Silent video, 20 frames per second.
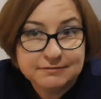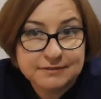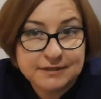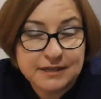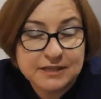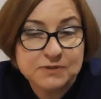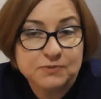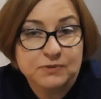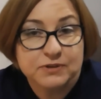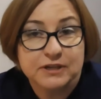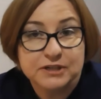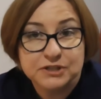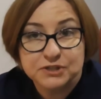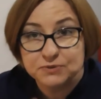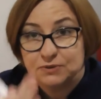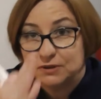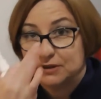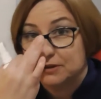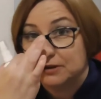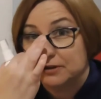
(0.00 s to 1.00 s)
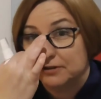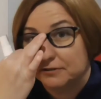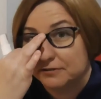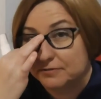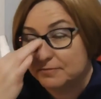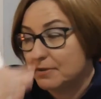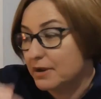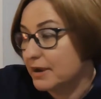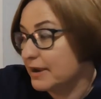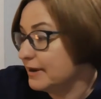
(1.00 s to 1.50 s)
That's when I do a lot
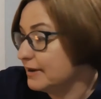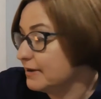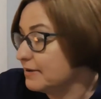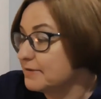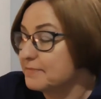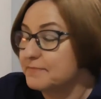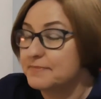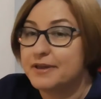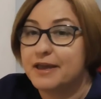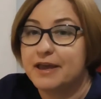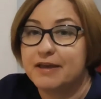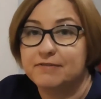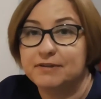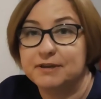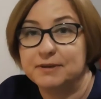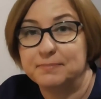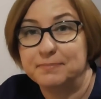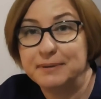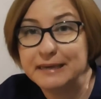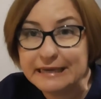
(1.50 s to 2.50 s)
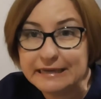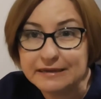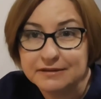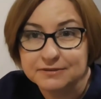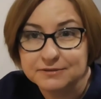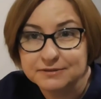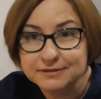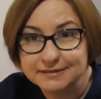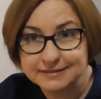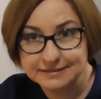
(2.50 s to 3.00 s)
of my heavier
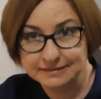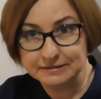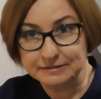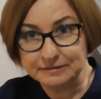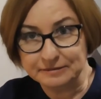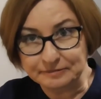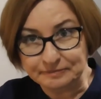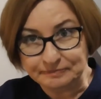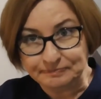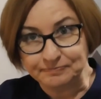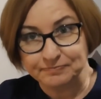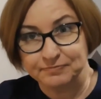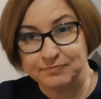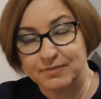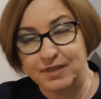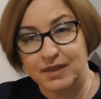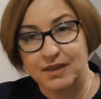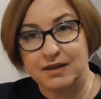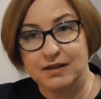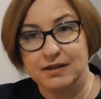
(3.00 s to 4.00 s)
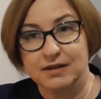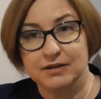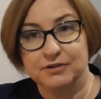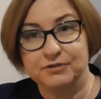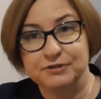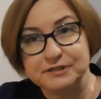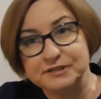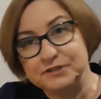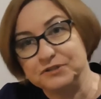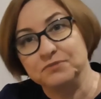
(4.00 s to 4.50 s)
peels,
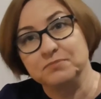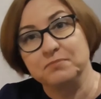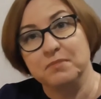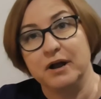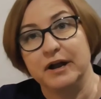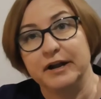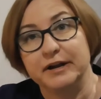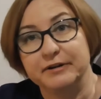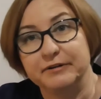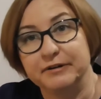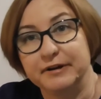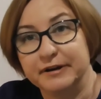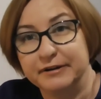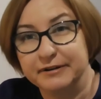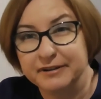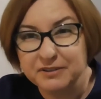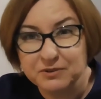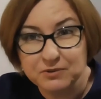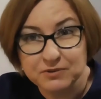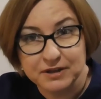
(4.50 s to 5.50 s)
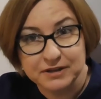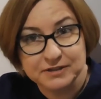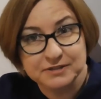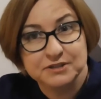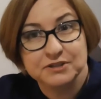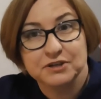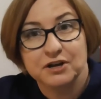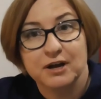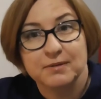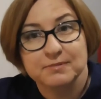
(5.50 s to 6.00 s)
crystal micro, all
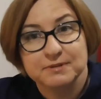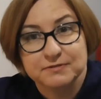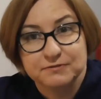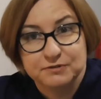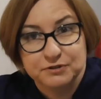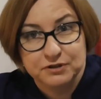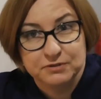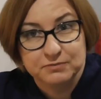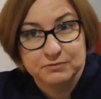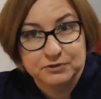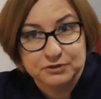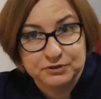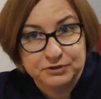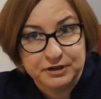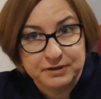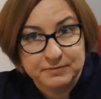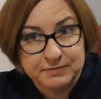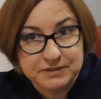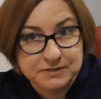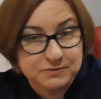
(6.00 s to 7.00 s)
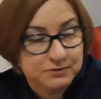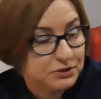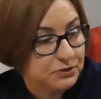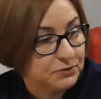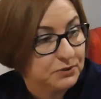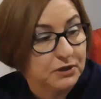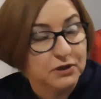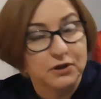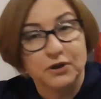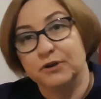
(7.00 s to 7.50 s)
those types of dermal treatments we
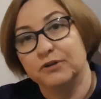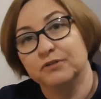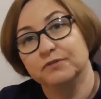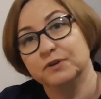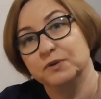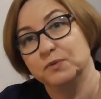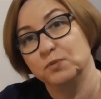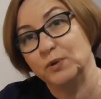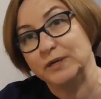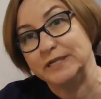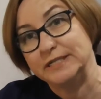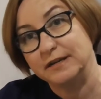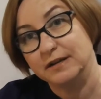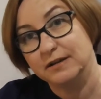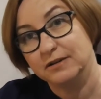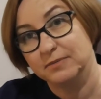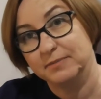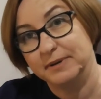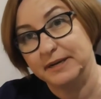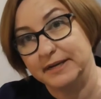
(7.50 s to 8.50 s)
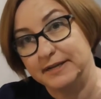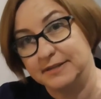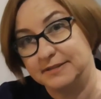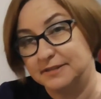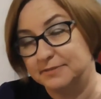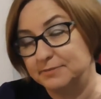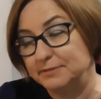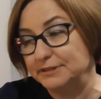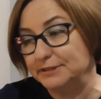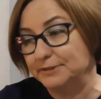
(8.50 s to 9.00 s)
do a lot of in winter on my
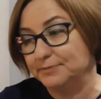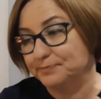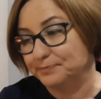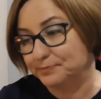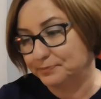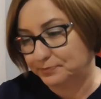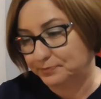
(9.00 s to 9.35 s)
customers.